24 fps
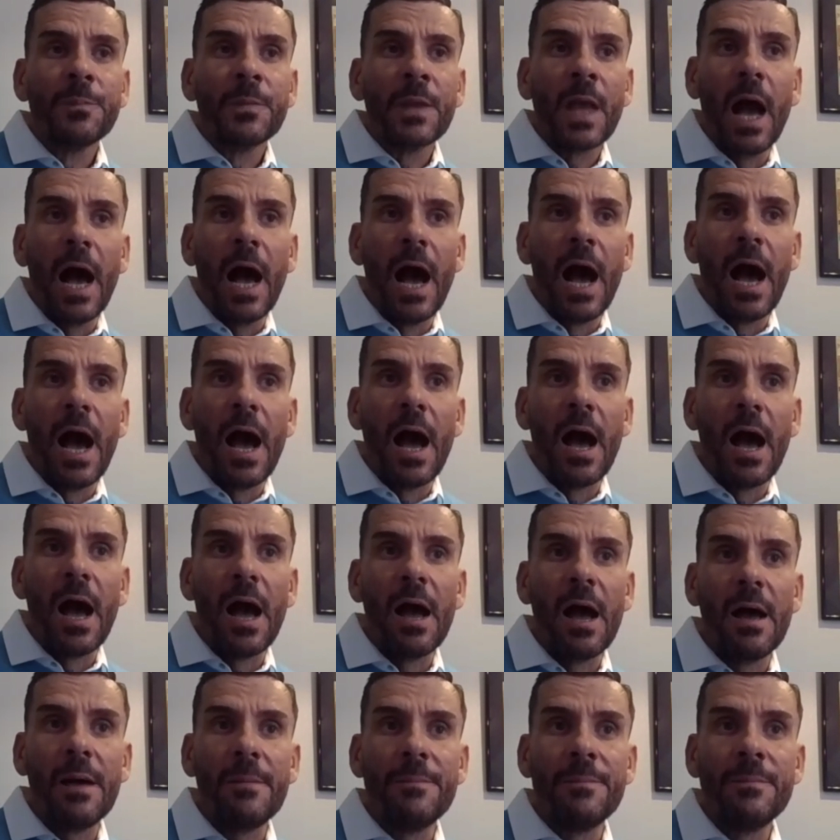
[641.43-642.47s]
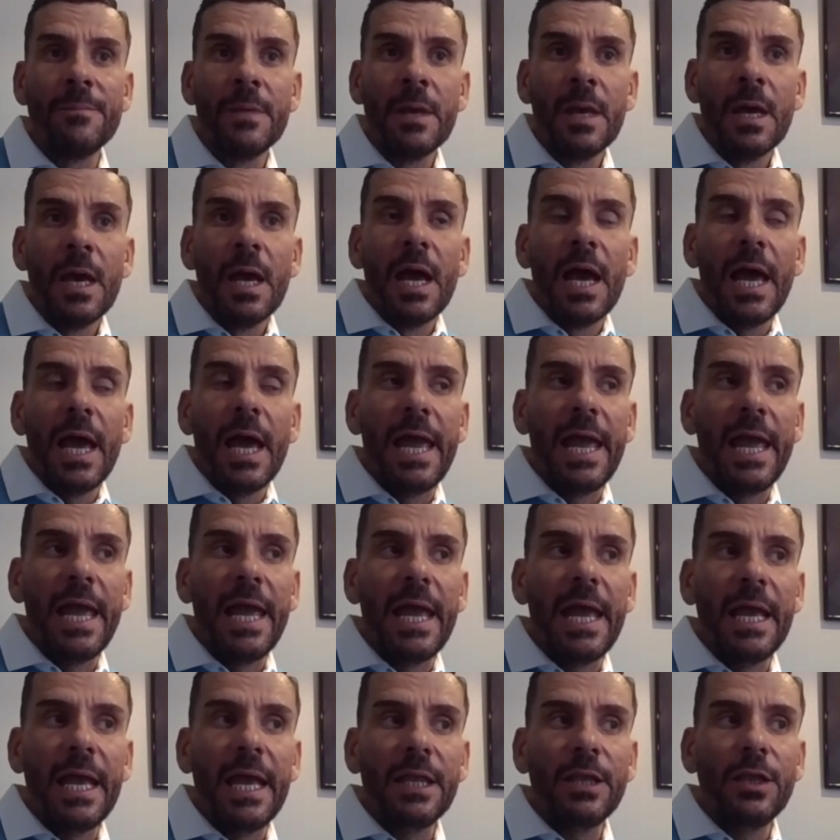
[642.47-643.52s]

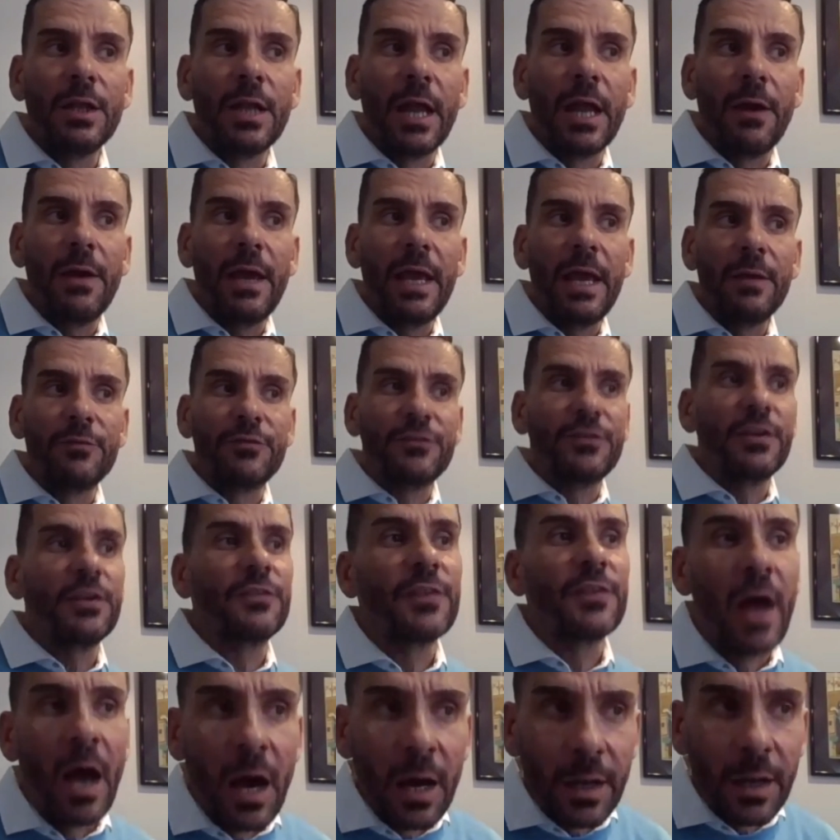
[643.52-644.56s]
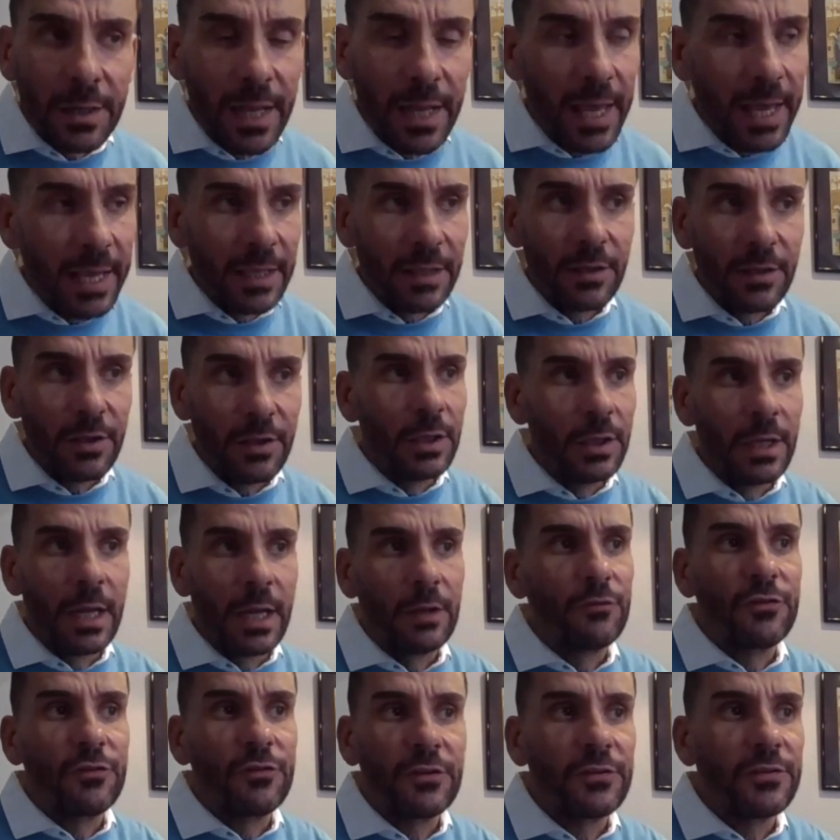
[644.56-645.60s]
You know, it's disheartening, you know,
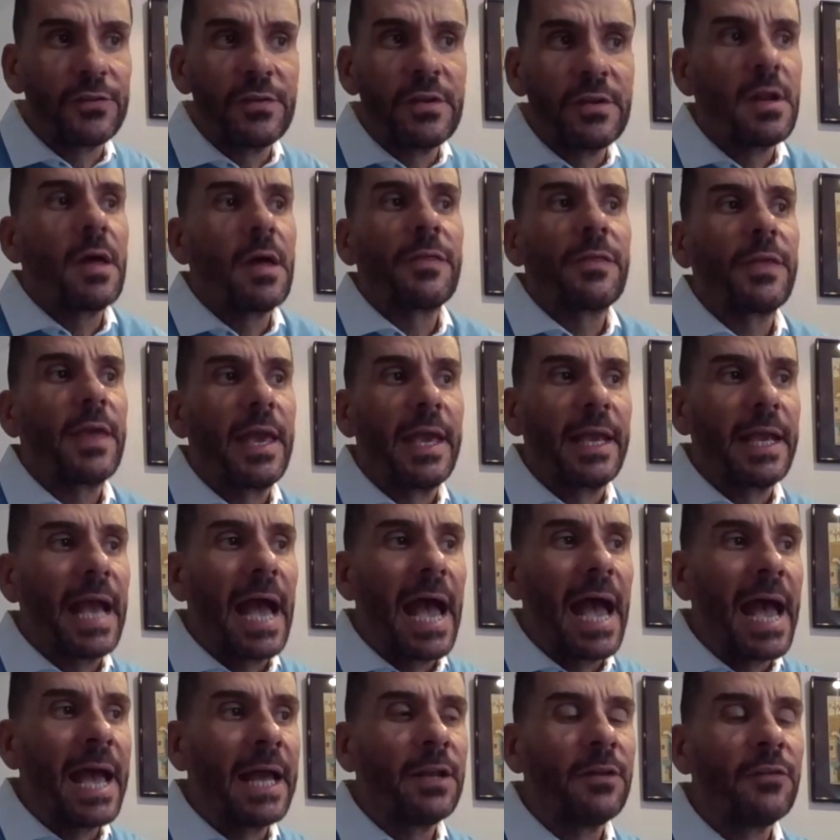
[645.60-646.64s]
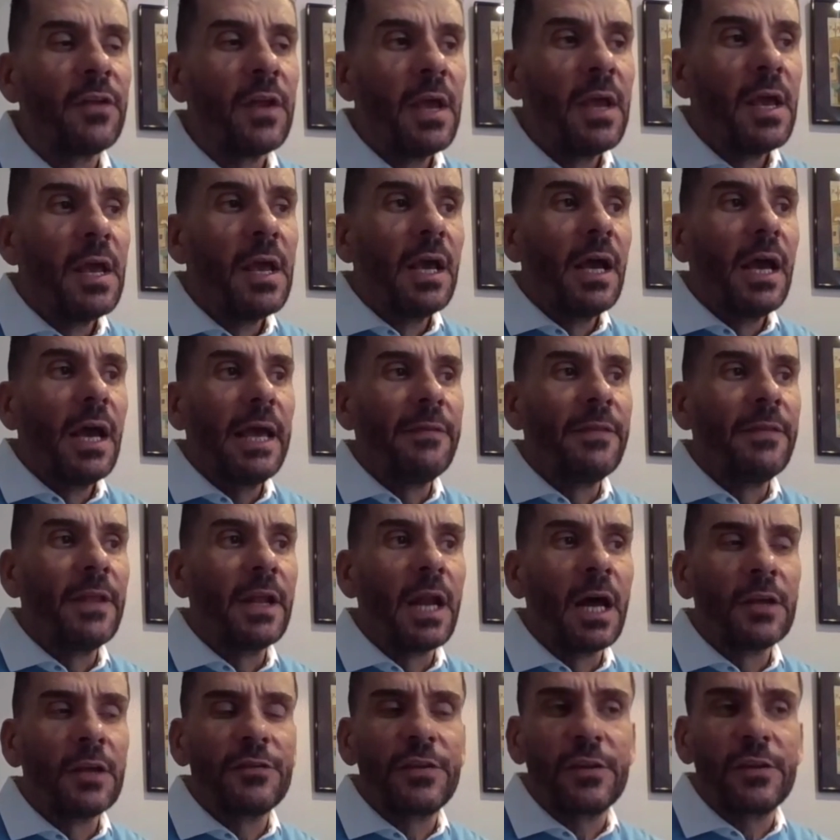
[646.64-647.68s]
just nothing. And in the
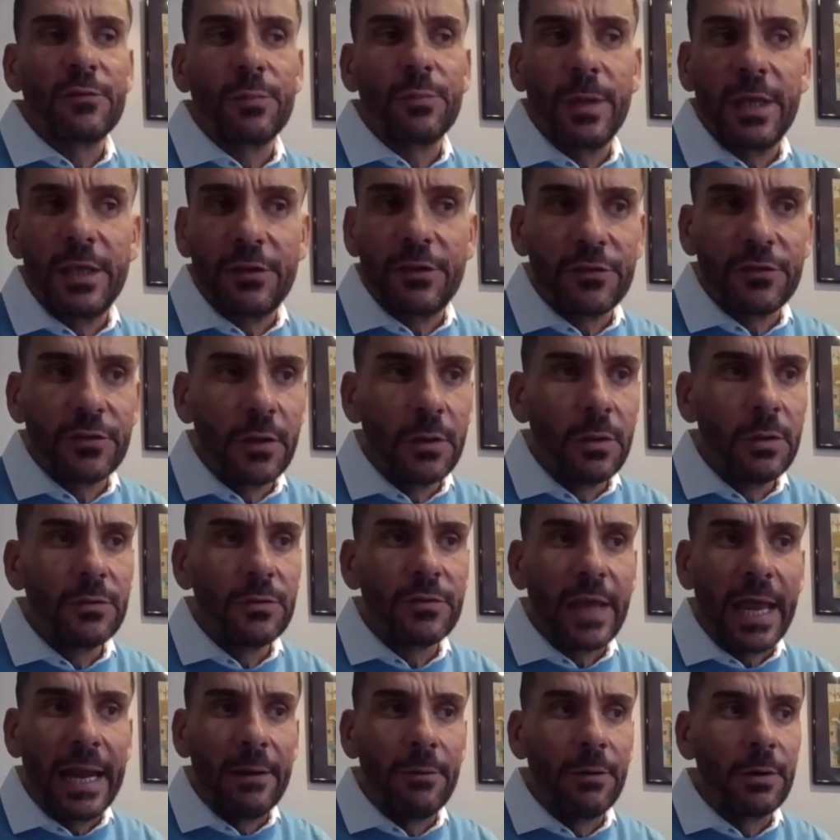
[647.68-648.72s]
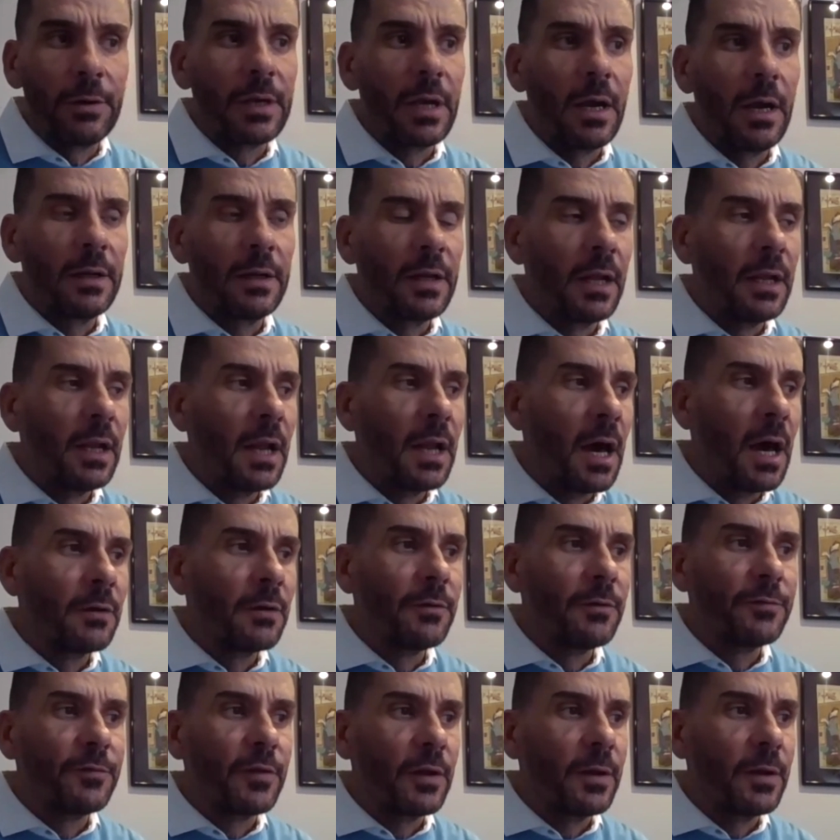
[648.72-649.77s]
last 6 weeks, Suze, Erica and Alana have
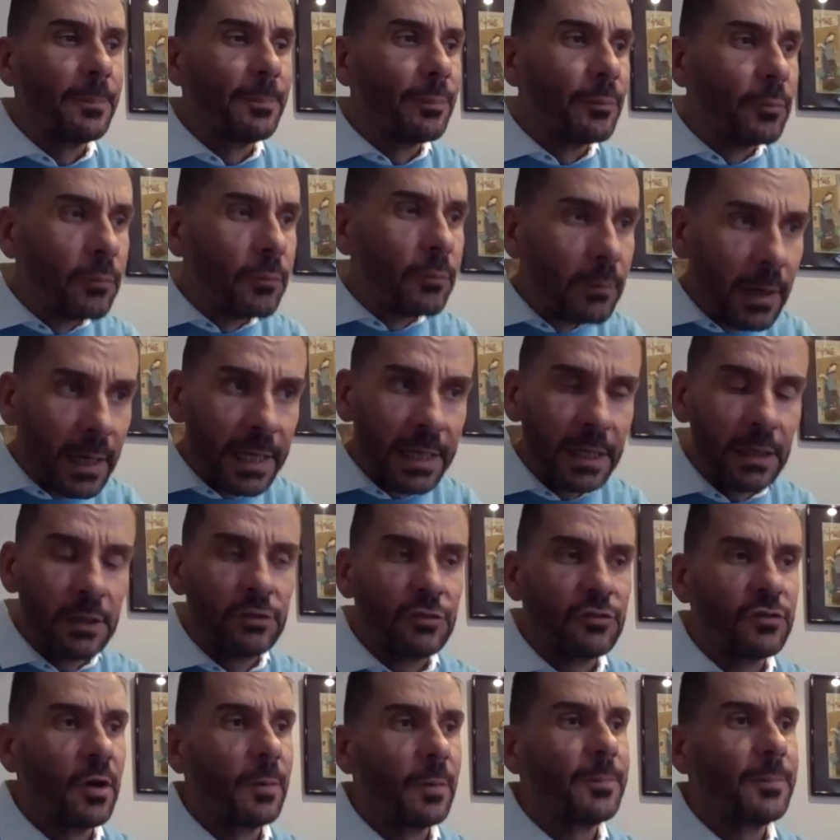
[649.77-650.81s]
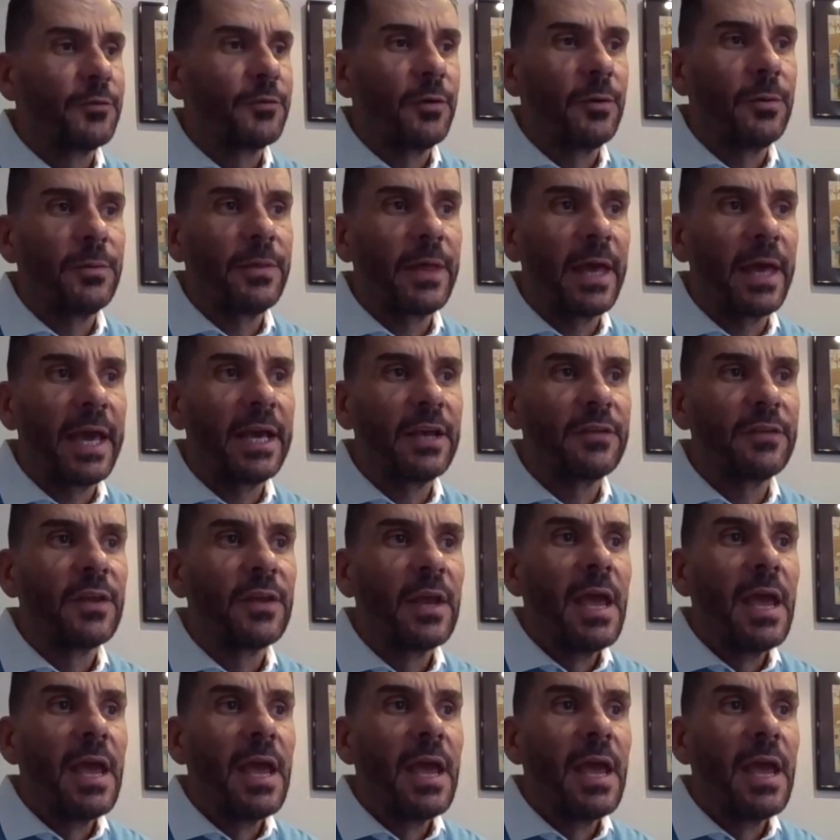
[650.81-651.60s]
done a brilliant job through this.